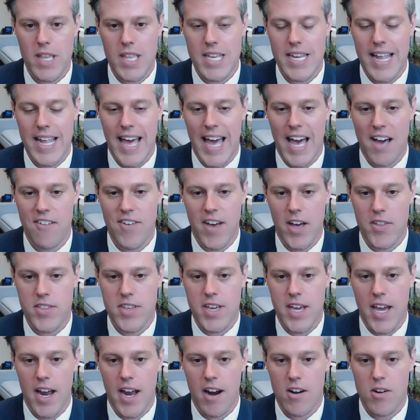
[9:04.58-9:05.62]
have
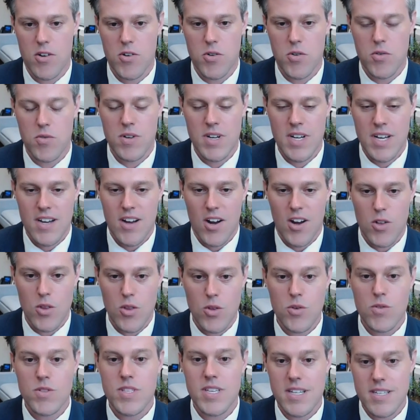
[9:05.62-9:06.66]
healthcare, who are
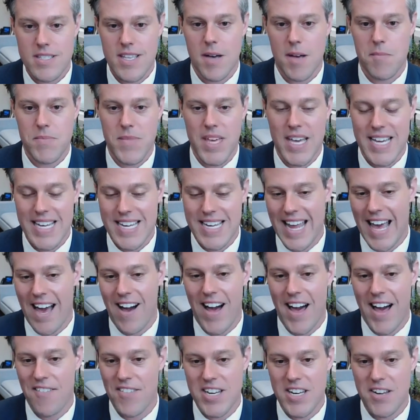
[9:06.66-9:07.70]
losing something and now
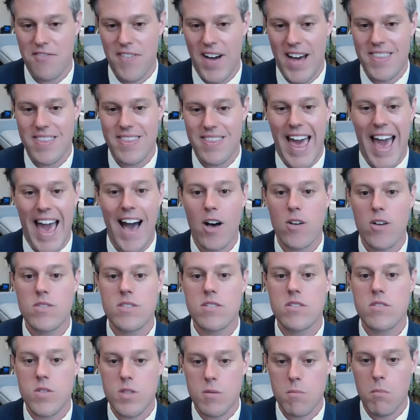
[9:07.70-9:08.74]
having to find
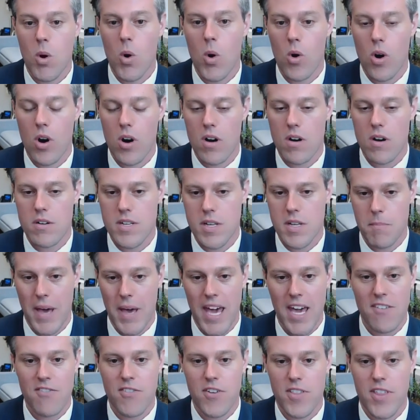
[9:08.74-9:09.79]
thousands more to
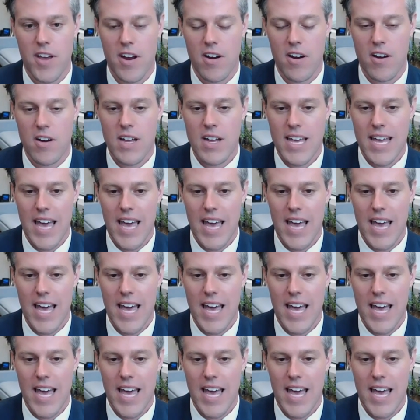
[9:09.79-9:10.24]
pay for their